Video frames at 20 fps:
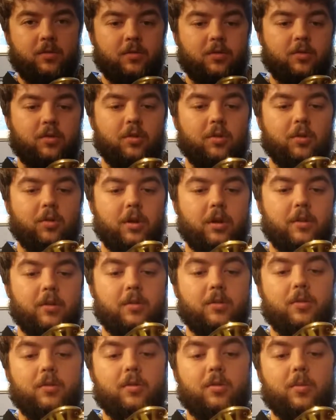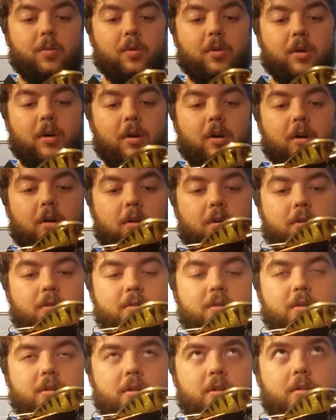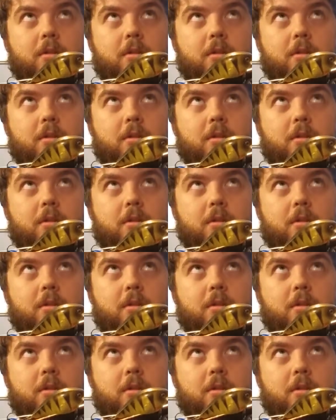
2.0s,